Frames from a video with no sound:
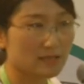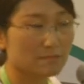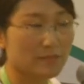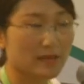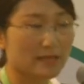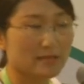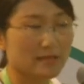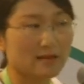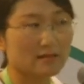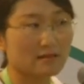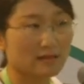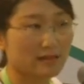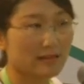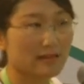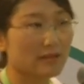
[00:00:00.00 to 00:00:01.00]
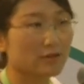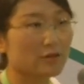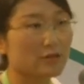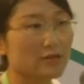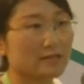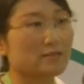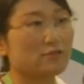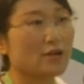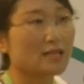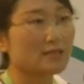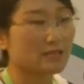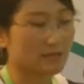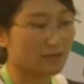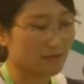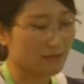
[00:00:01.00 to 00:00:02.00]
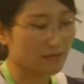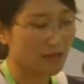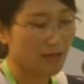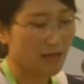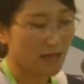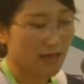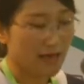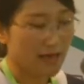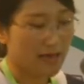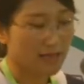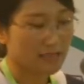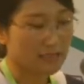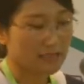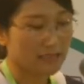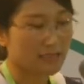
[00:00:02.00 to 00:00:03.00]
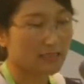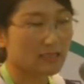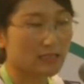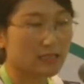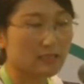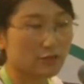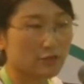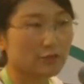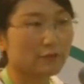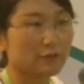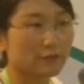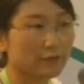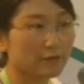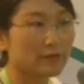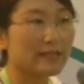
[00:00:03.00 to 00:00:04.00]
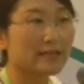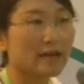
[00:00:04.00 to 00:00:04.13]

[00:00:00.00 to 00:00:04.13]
based on clear instructions and need to fully